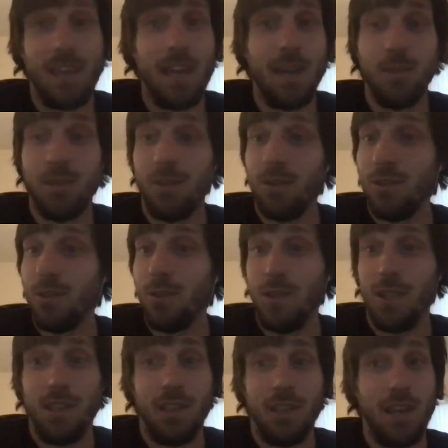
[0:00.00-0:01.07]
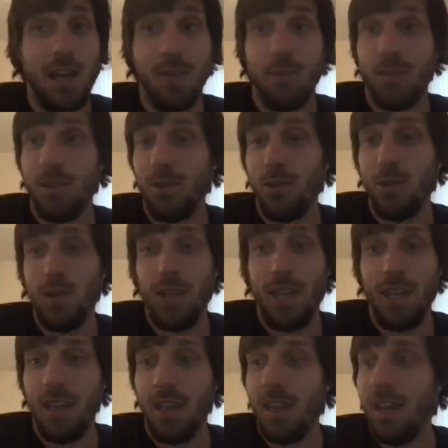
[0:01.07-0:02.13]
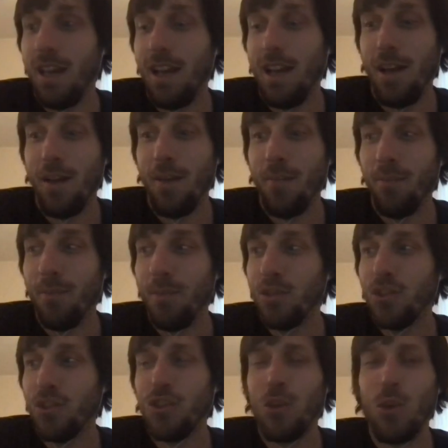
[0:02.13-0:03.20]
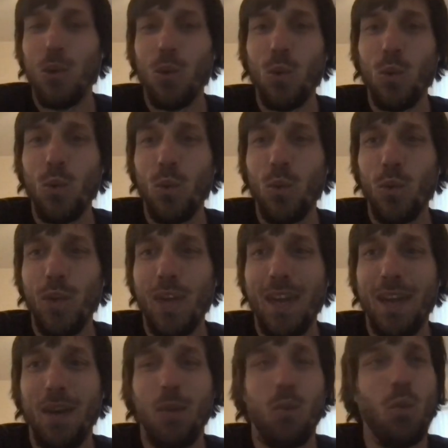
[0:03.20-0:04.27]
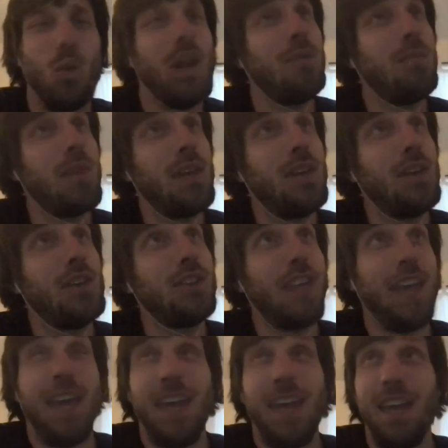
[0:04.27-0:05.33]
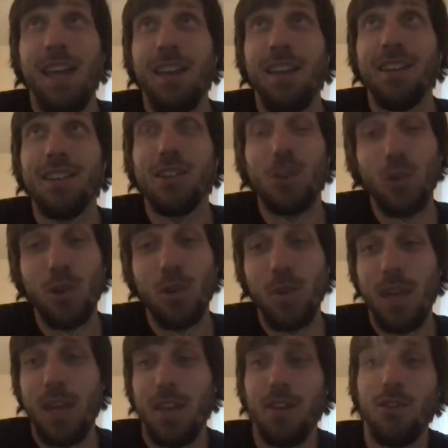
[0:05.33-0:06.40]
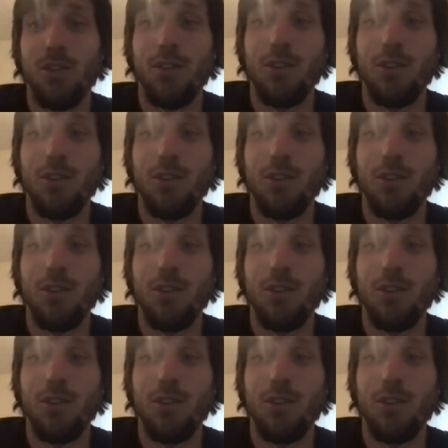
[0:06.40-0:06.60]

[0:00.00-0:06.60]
Absolutely, absolutely. So like windmills and solar panels